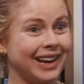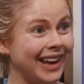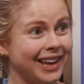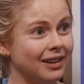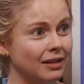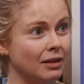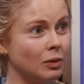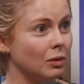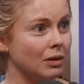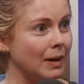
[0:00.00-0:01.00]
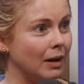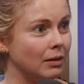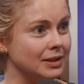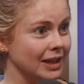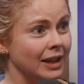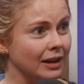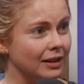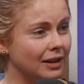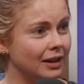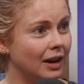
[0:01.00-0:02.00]
and I hadn't thought about dinner.
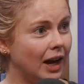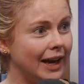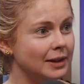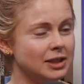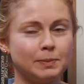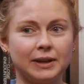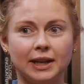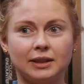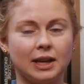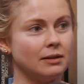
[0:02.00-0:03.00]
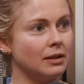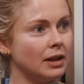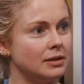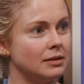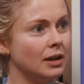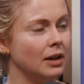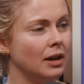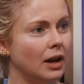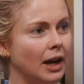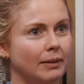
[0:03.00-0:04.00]
I had just been like that.
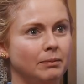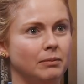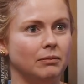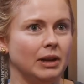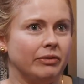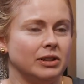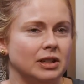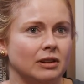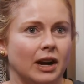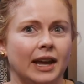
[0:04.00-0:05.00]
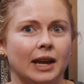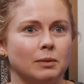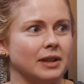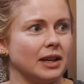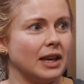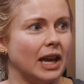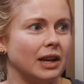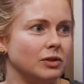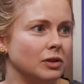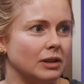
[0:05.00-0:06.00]
Every dinner I ate was like a
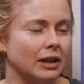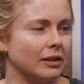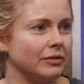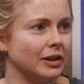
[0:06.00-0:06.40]
can of tuna out of the